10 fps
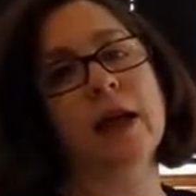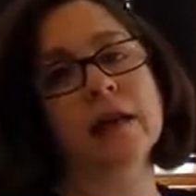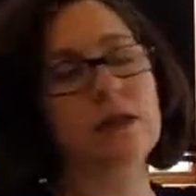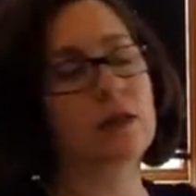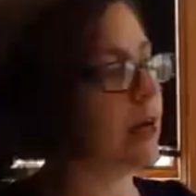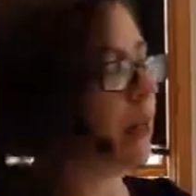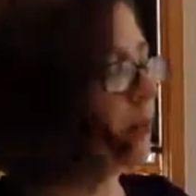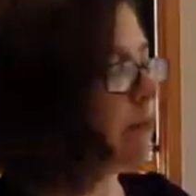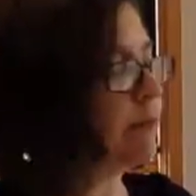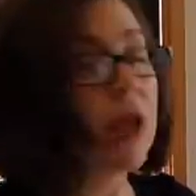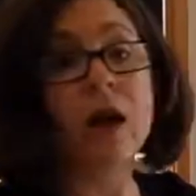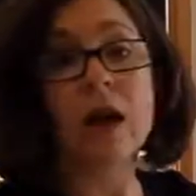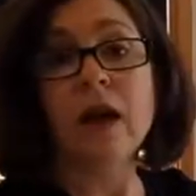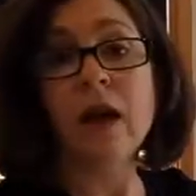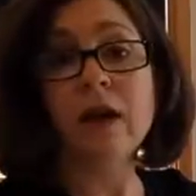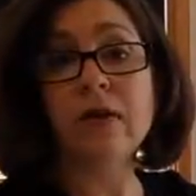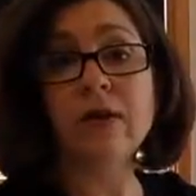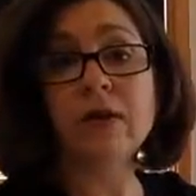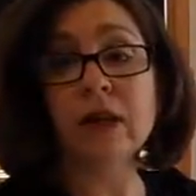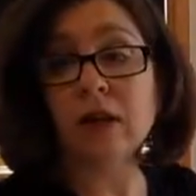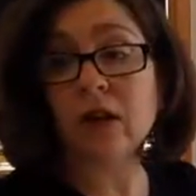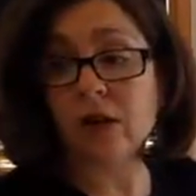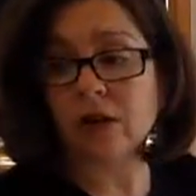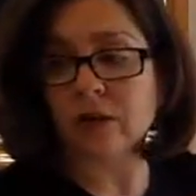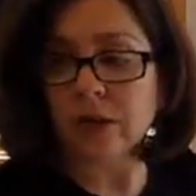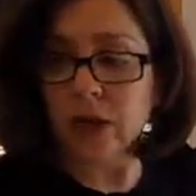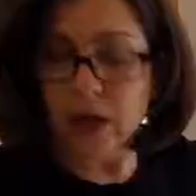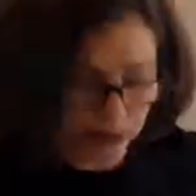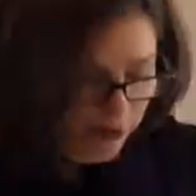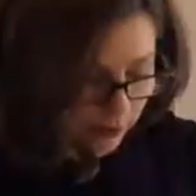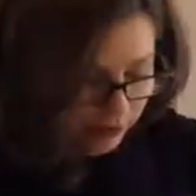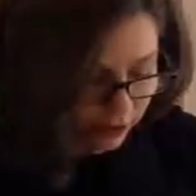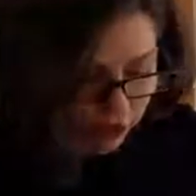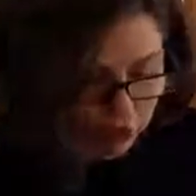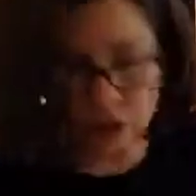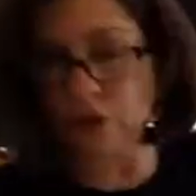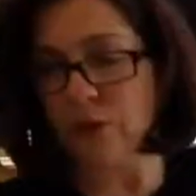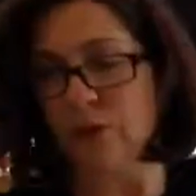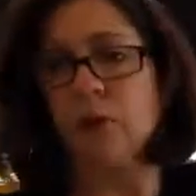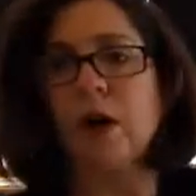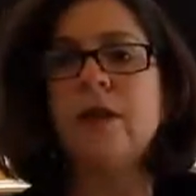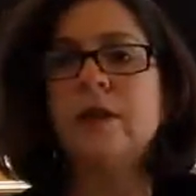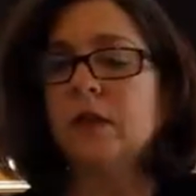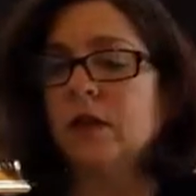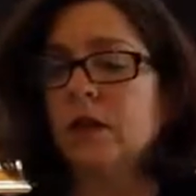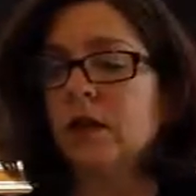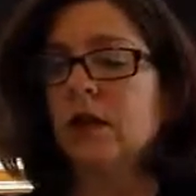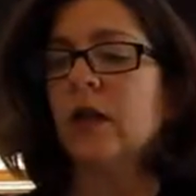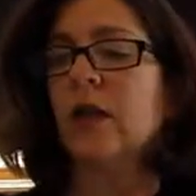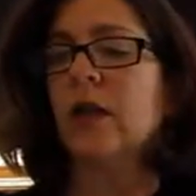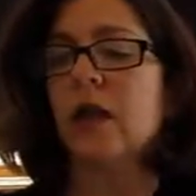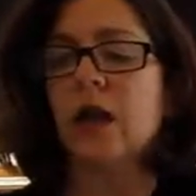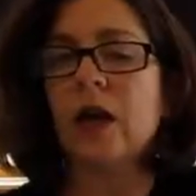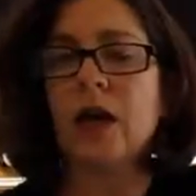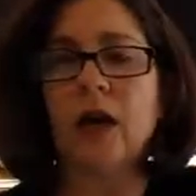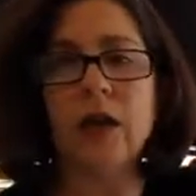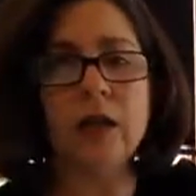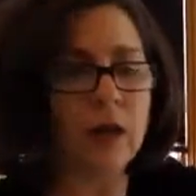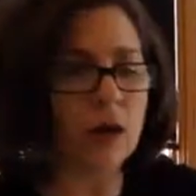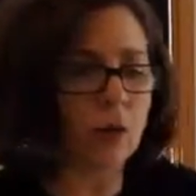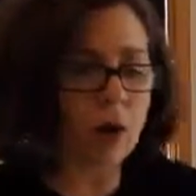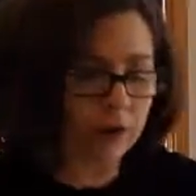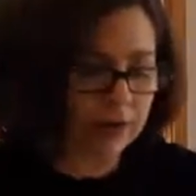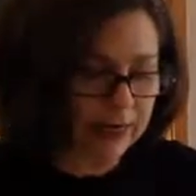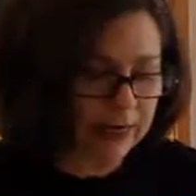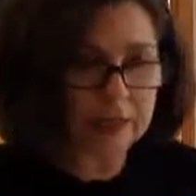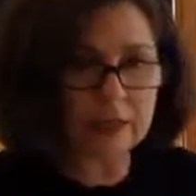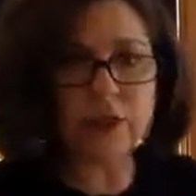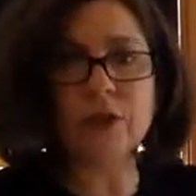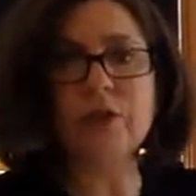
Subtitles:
still kind of like them. And another thing, a garland. So I just use what are easy to